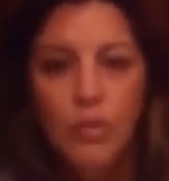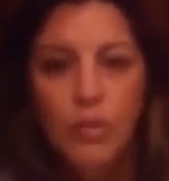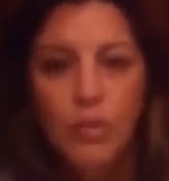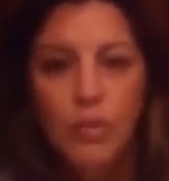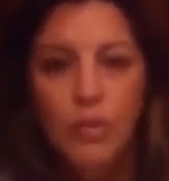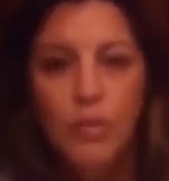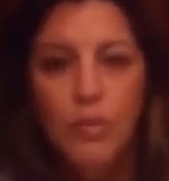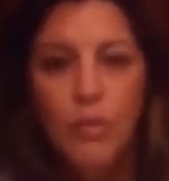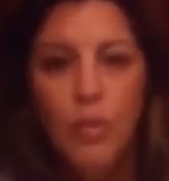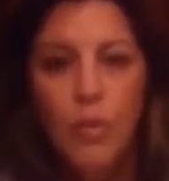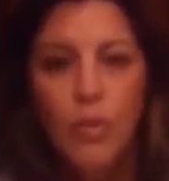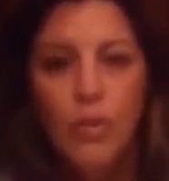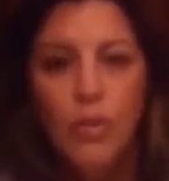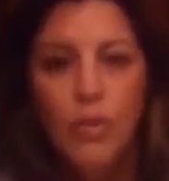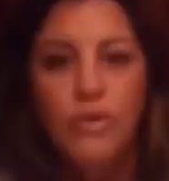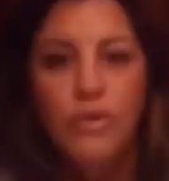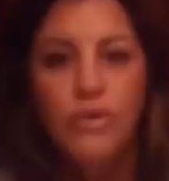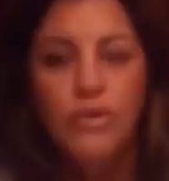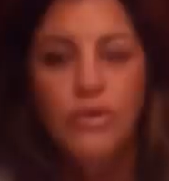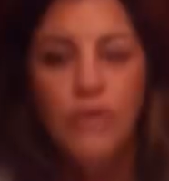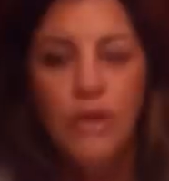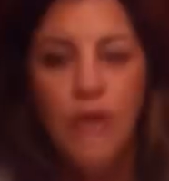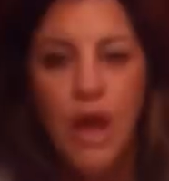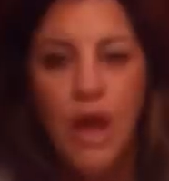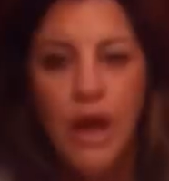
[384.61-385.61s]
who was
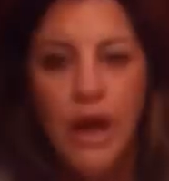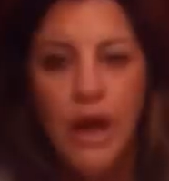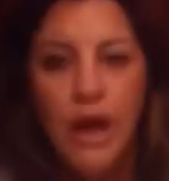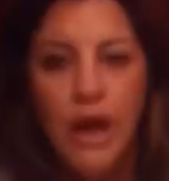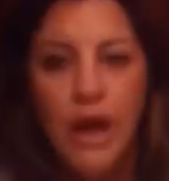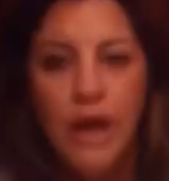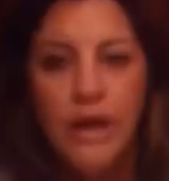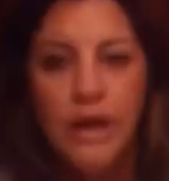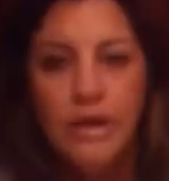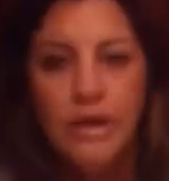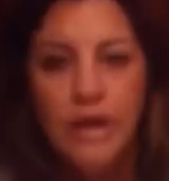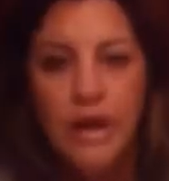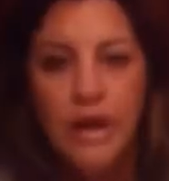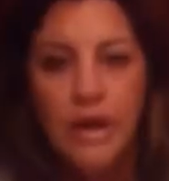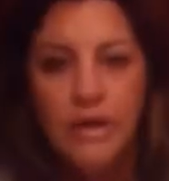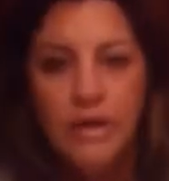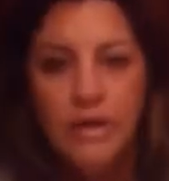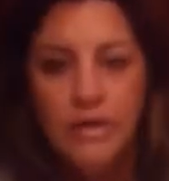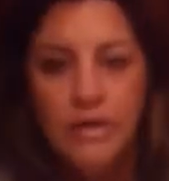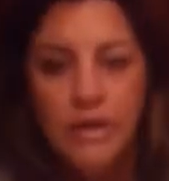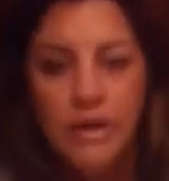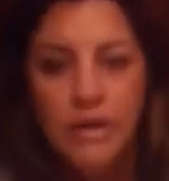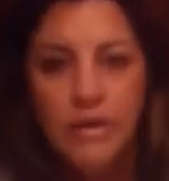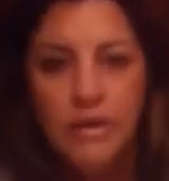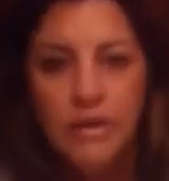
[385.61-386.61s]
born July
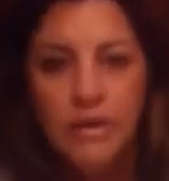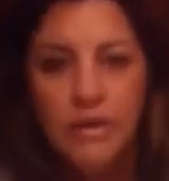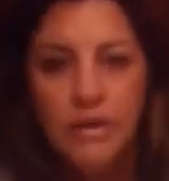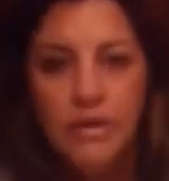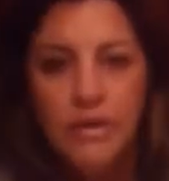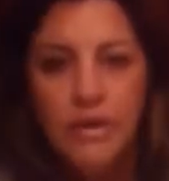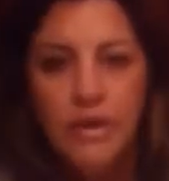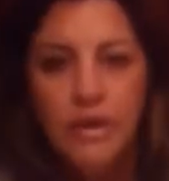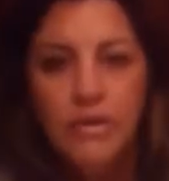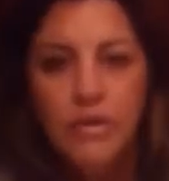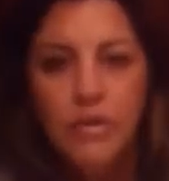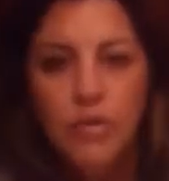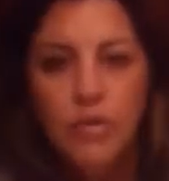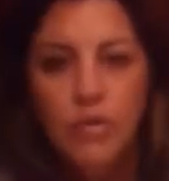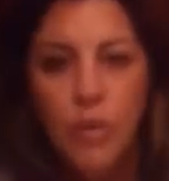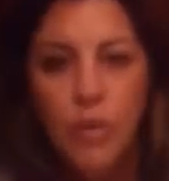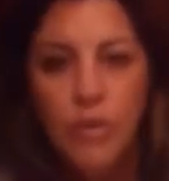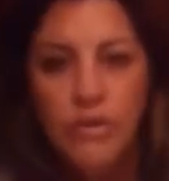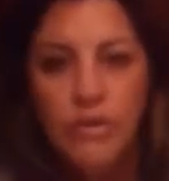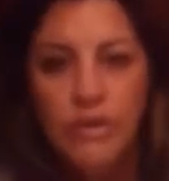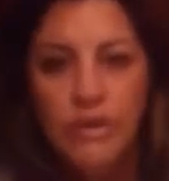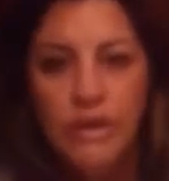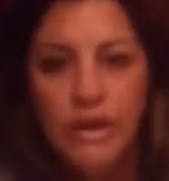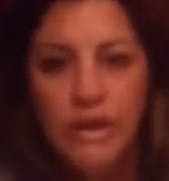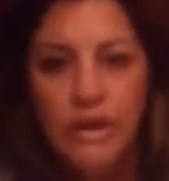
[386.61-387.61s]
19th,
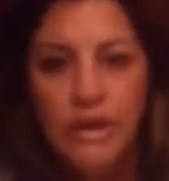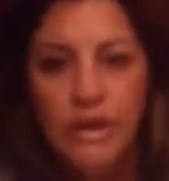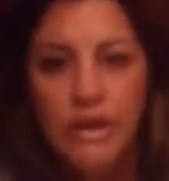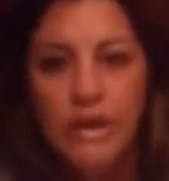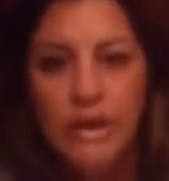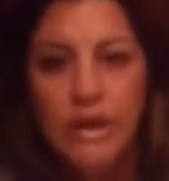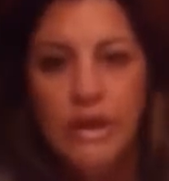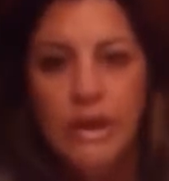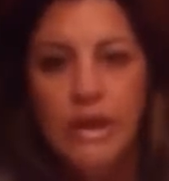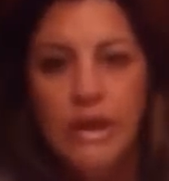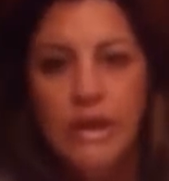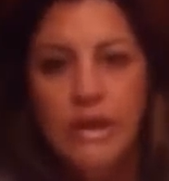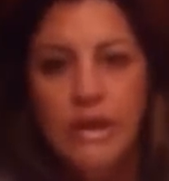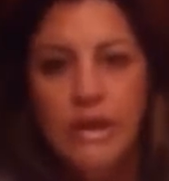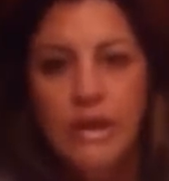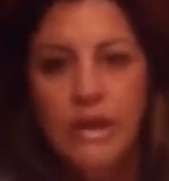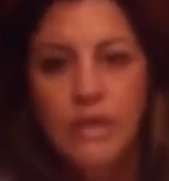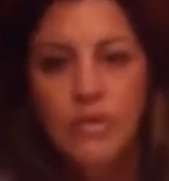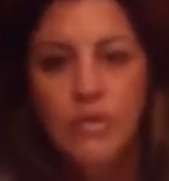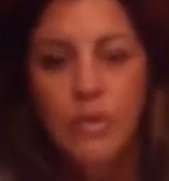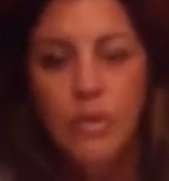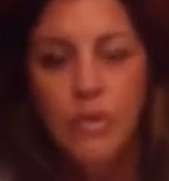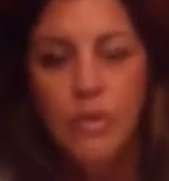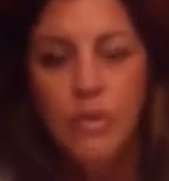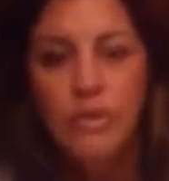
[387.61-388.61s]

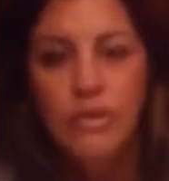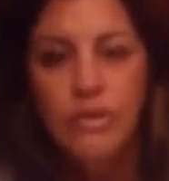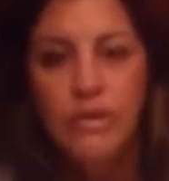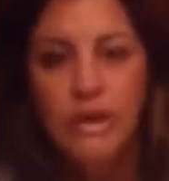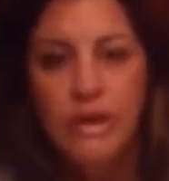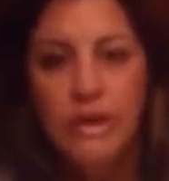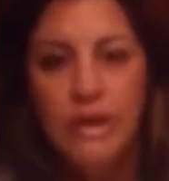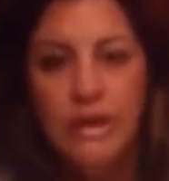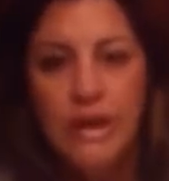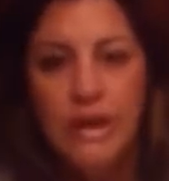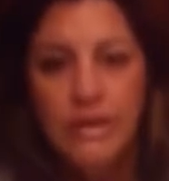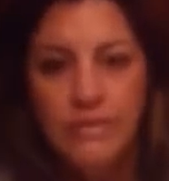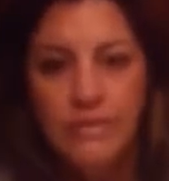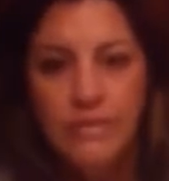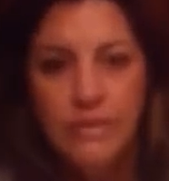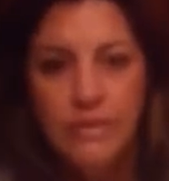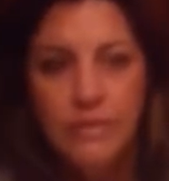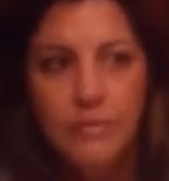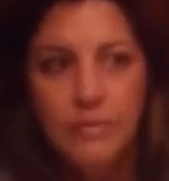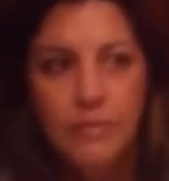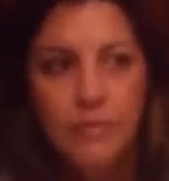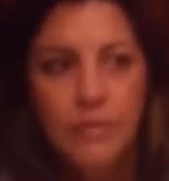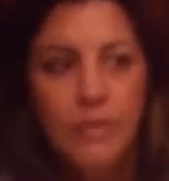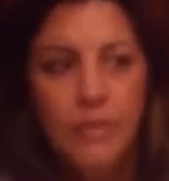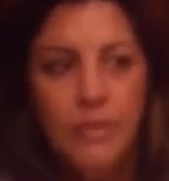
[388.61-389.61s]

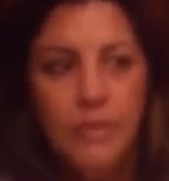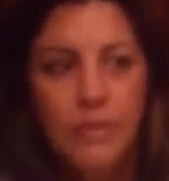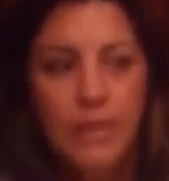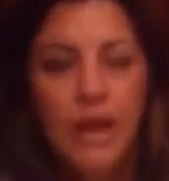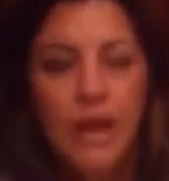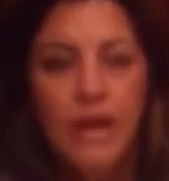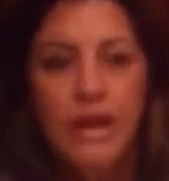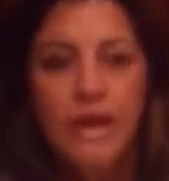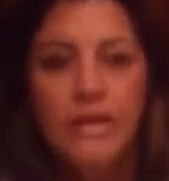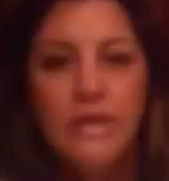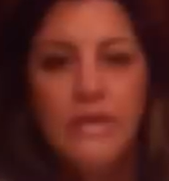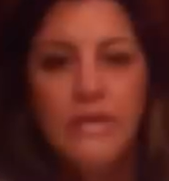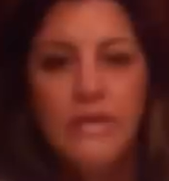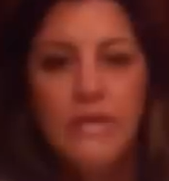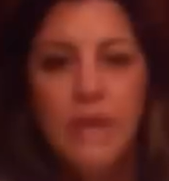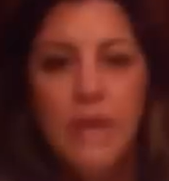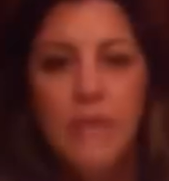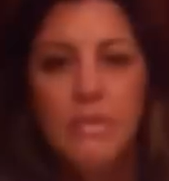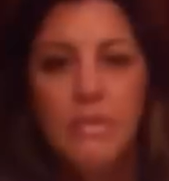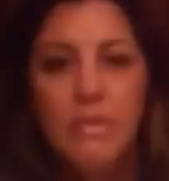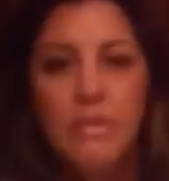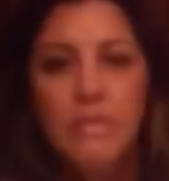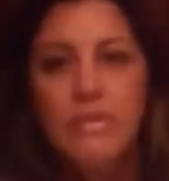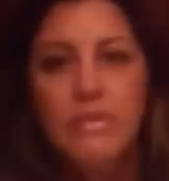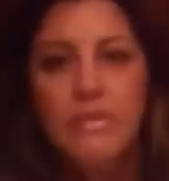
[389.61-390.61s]
2011, and
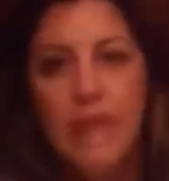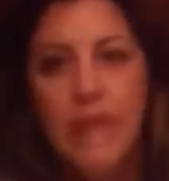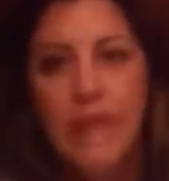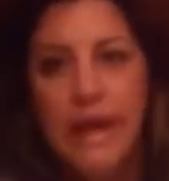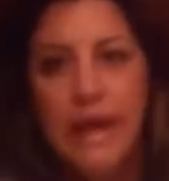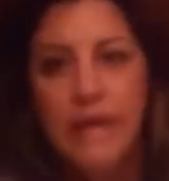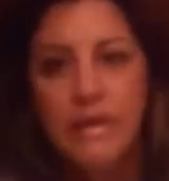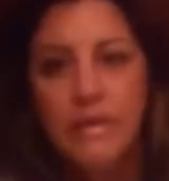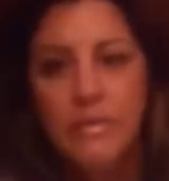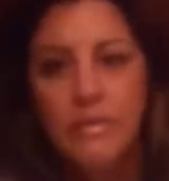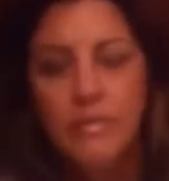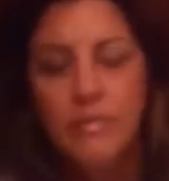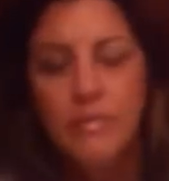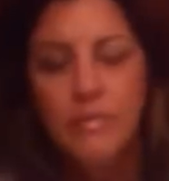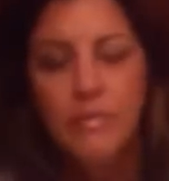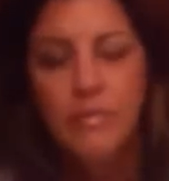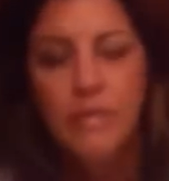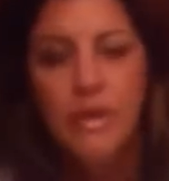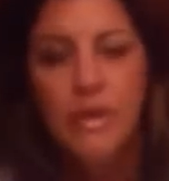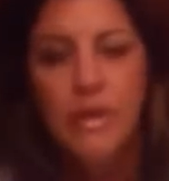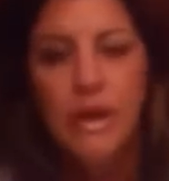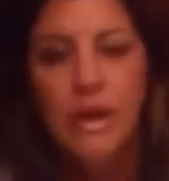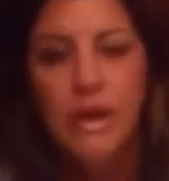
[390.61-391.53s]
his name is Zaid.